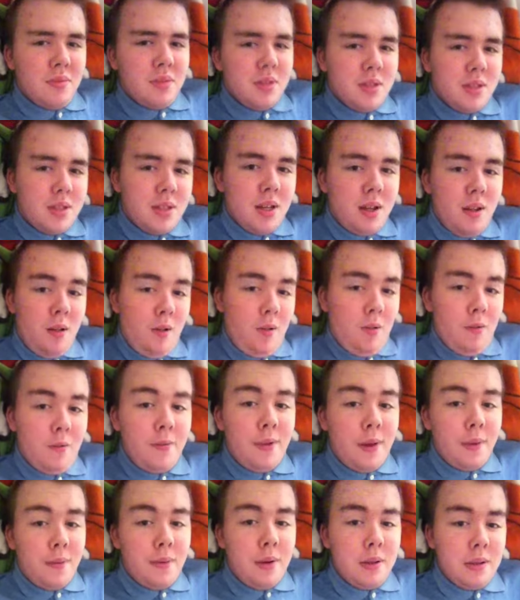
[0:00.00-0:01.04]
still,
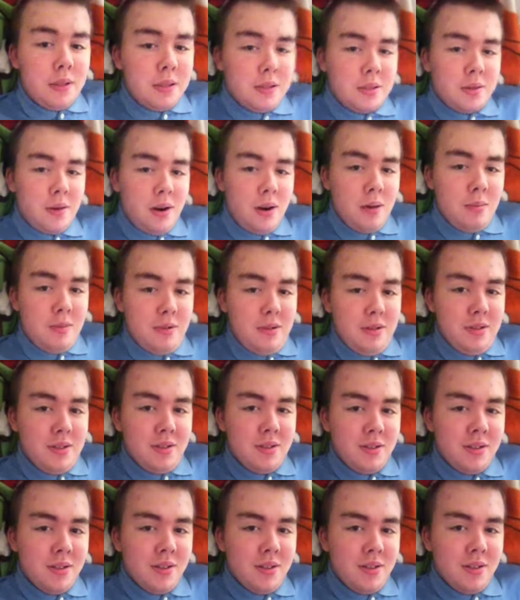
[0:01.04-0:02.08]
50
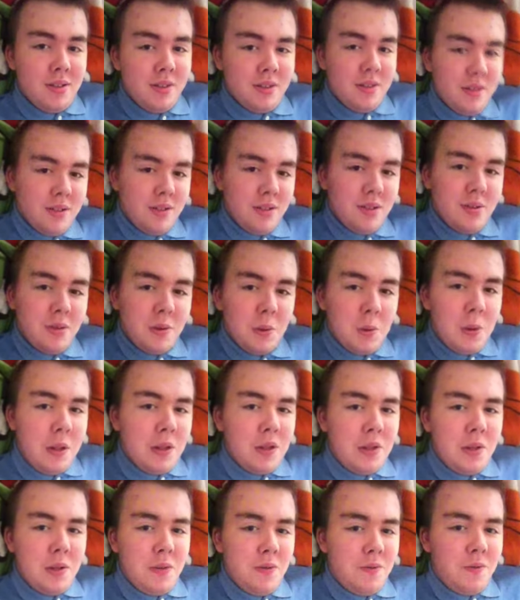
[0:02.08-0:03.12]
subscribers. Well
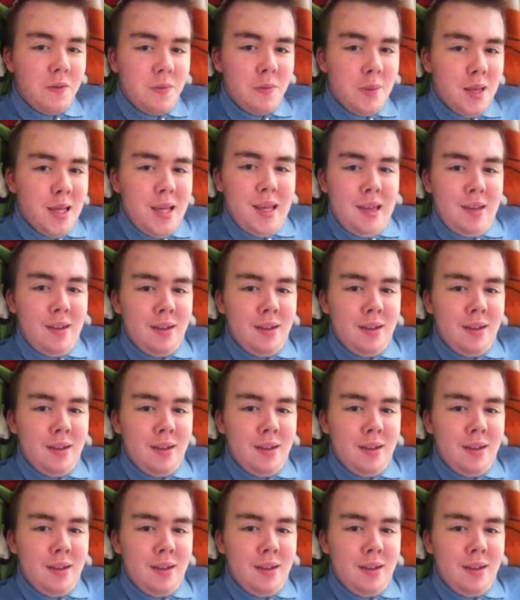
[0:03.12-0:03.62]
done for me.